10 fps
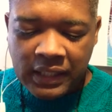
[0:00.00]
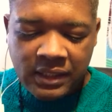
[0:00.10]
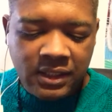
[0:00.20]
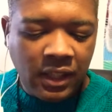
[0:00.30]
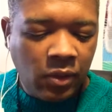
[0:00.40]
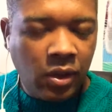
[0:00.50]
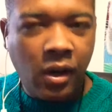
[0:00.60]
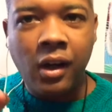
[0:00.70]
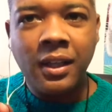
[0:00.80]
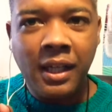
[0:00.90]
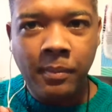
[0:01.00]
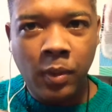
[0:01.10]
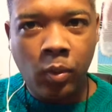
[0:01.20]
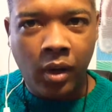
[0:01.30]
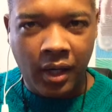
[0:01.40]
So card number
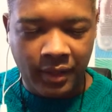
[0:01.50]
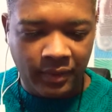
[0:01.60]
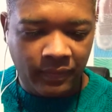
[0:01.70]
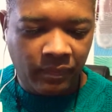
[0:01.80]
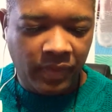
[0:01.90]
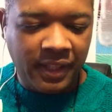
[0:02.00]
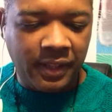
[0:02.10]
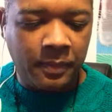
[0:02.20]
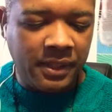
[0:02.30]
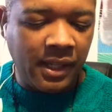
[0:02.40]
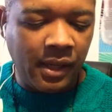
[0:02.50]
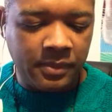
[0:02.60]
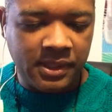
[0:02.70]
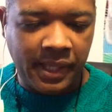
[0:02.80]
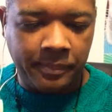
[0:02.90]
one, and there'll be
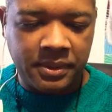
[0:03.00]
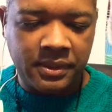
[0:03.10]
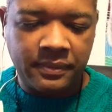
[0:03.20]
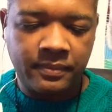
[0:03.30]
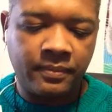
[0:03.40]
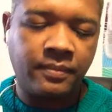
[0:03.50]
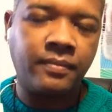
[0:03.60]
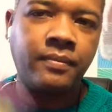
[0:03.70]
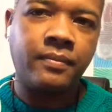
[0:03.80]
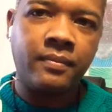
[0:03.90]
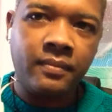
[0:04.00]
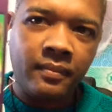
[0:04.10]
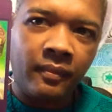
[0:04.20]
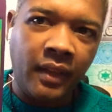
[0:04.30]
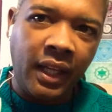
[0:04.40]
timestamps.
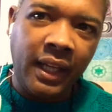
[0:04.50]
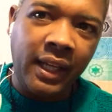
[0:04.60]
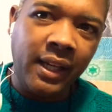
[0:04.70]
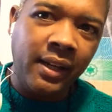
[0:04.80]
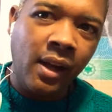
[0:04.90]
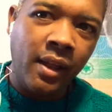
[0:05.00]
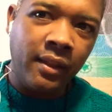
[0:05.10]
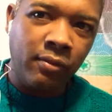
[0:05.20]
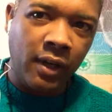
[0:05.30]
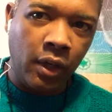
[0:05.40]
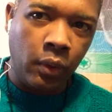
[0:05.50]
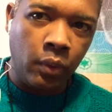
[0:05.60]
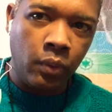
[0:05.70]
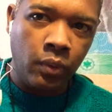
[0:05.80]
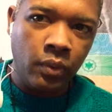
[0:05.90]
In the flow,
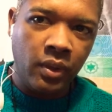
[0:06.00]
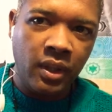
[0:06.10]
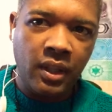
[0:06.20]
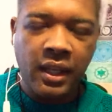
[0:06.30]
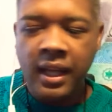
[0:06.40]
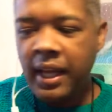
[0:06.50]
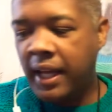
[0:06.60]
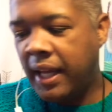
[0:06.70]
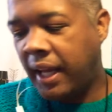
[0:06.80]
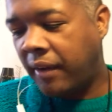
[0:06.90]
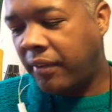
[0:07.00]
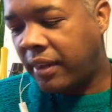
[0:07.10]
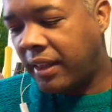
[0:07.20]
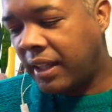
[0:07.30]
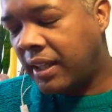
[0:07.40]

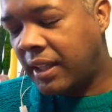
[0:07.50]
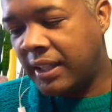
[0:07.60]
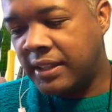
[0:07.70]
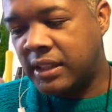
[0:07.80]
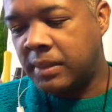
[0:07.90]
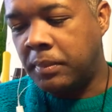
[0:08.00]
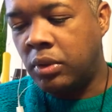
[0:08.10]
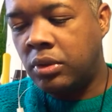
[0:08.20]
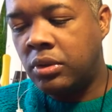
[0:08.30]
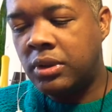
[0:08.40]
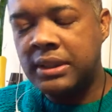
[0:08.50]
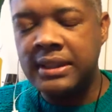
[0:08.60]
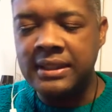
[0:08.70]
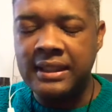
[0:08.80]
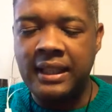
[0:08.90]
everything is smooth
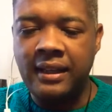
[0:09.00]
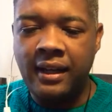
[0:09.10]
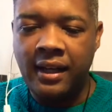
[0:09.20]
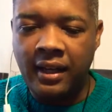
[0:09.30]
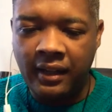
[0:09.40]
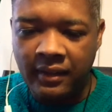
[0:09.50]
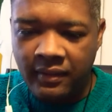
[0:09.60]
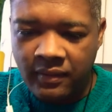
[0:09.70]
sailing.